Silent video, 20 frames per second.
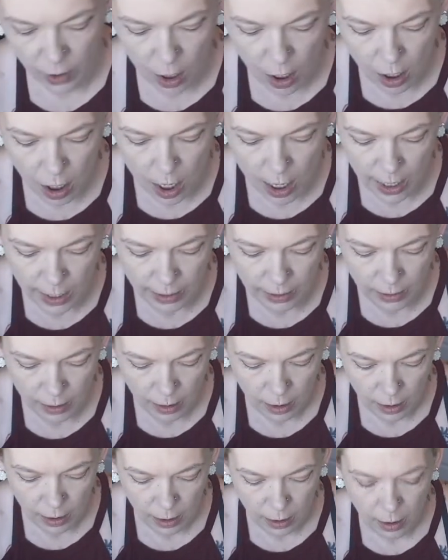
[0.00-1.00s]
All right.
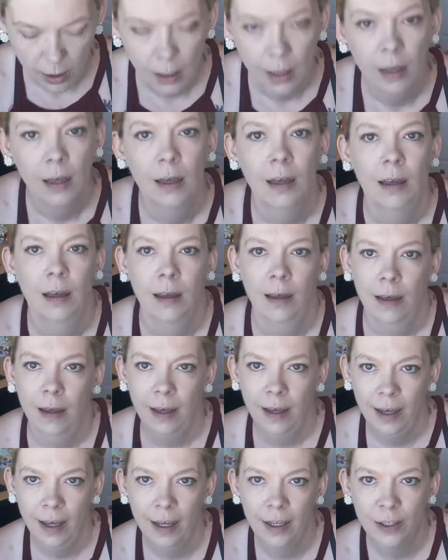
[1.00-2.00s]

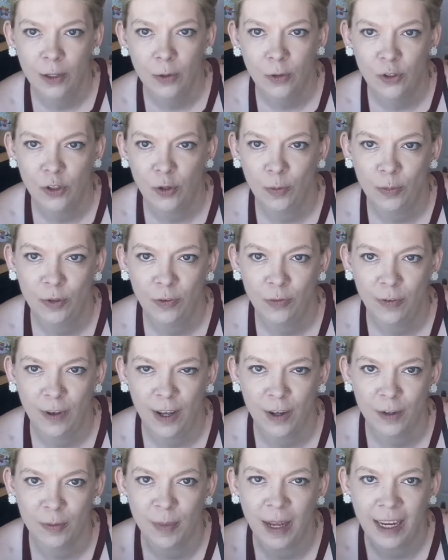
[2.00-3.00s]
YouTube, you
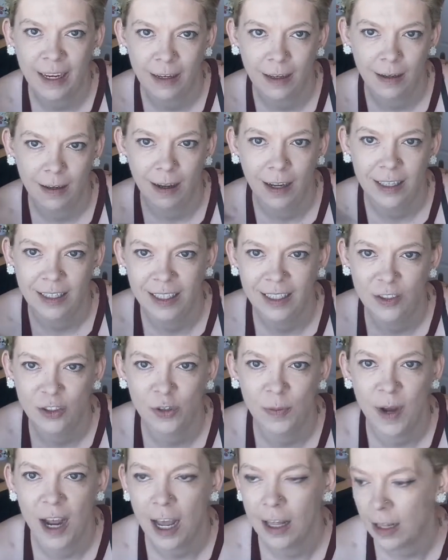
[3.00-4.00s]
failed me. Didn't
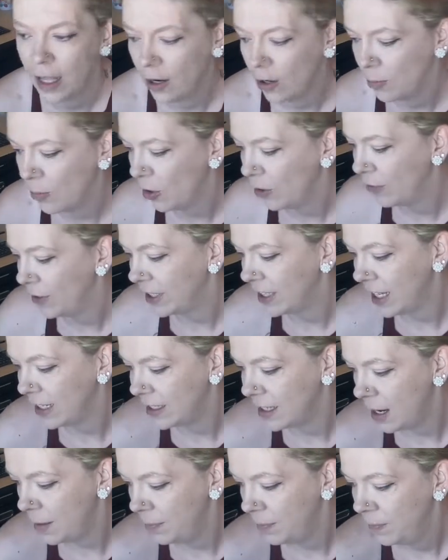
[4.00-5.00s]
do my eyeliner perfect that
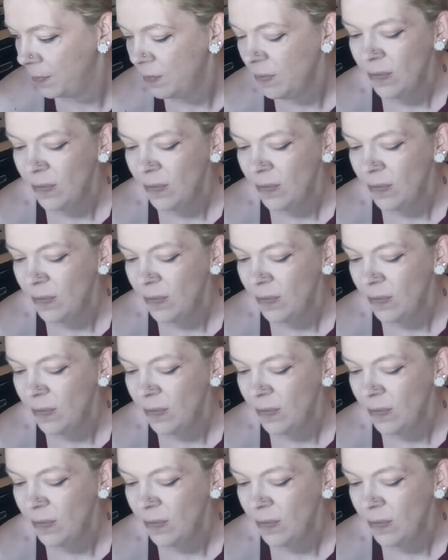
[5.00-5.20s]
time.